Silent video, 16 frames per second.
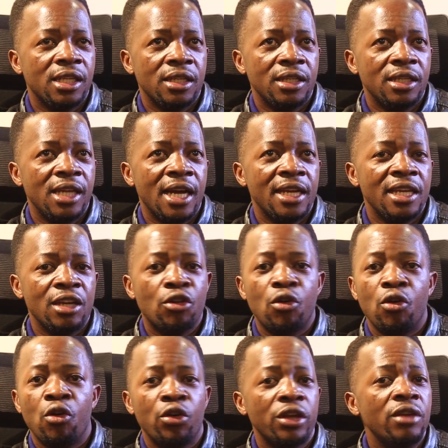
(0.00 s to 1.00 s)
learning,
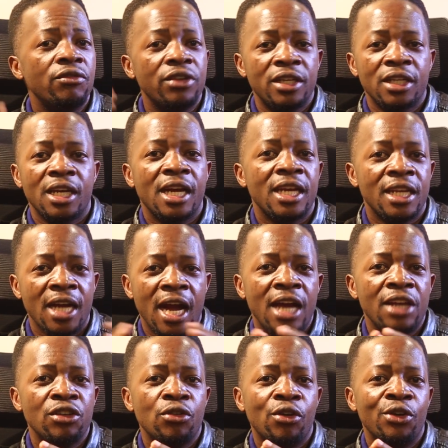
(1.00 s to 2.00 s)
or even in
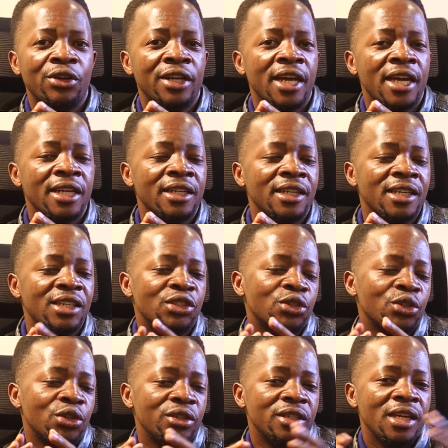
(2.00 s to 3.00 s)
an online
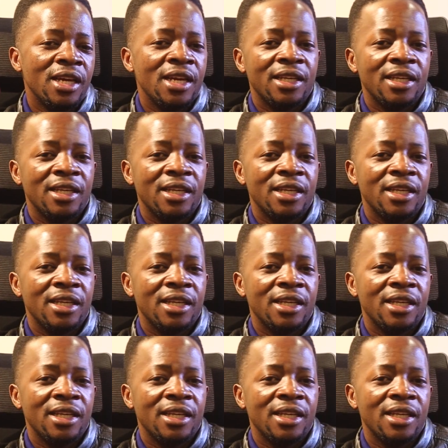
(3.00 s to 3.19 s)
lesson.